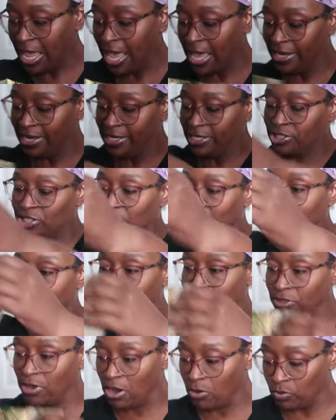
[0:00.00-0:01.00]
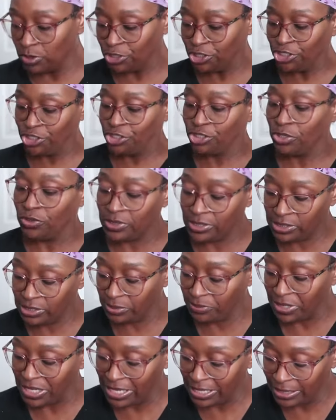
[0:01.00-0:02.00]
Initially, I thought when she showed it
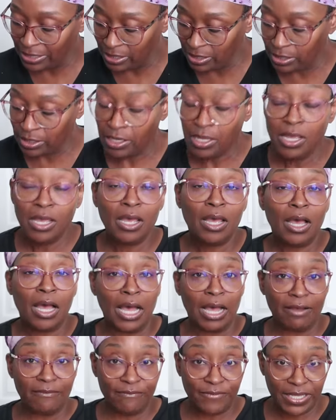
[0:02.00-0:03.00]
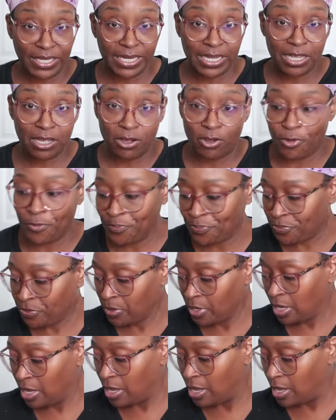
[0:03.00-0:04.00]
to me in the video
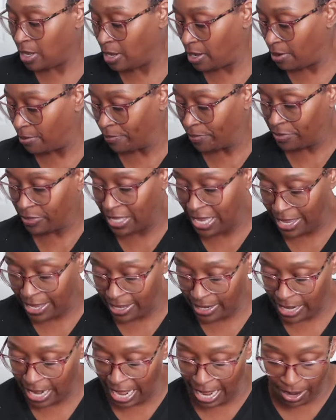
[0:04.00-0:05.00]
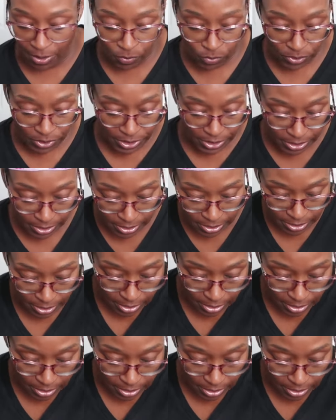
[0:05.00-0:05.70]
that I would